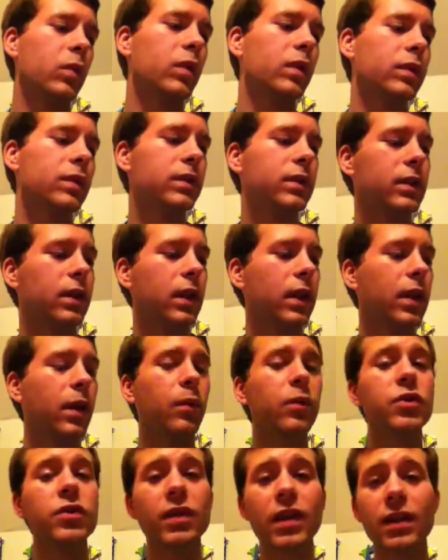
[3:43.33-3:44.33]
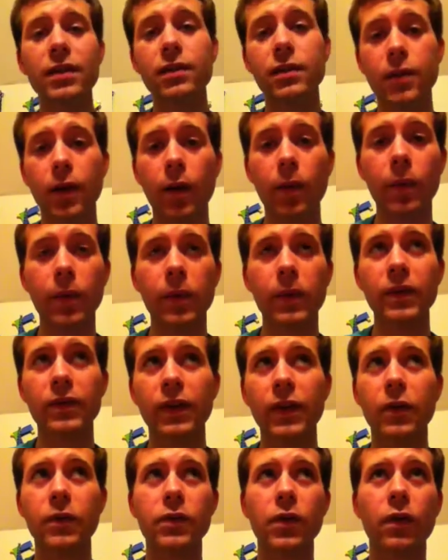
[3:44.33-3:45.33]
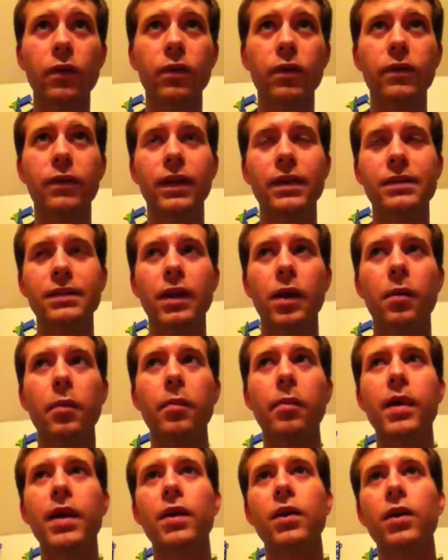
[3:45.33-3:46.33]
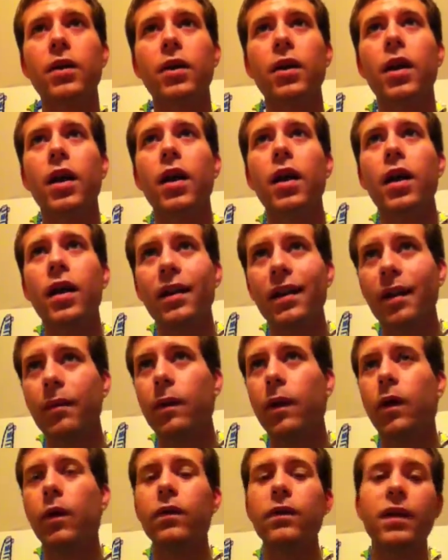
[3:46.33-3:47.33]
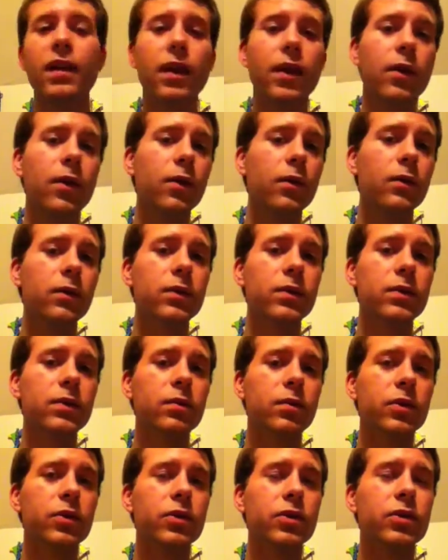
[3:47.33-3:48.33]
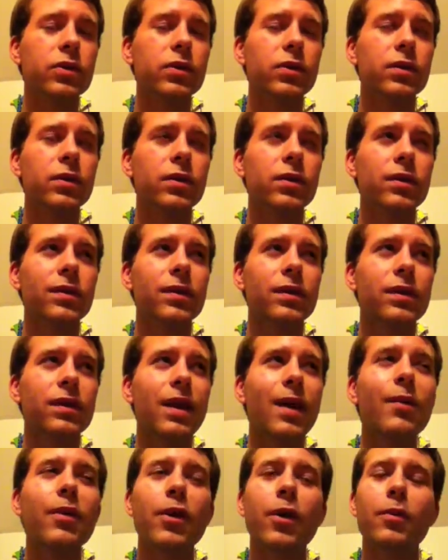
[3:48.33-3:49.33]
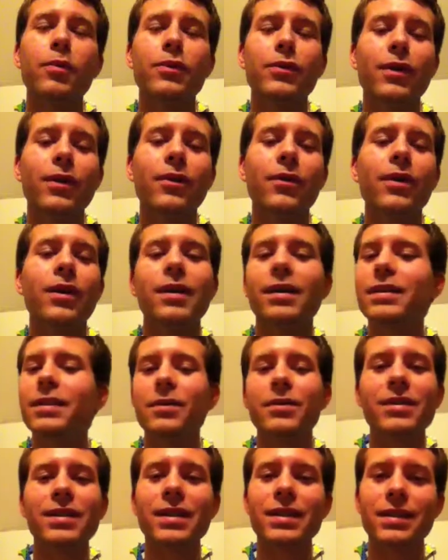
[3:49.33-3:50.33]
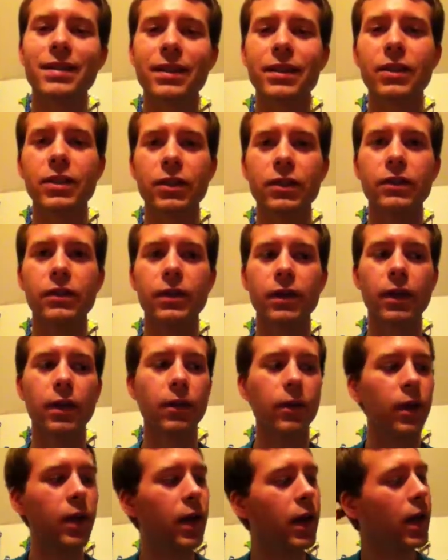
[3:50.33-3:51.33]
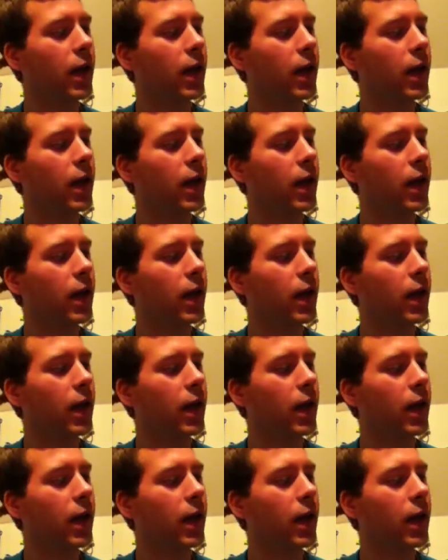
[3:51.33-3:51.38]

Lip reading: Let's see. And I want you guys to tell me when this video is over if I sound better than my old videos, which I would hope so, because that was like 6 years ago.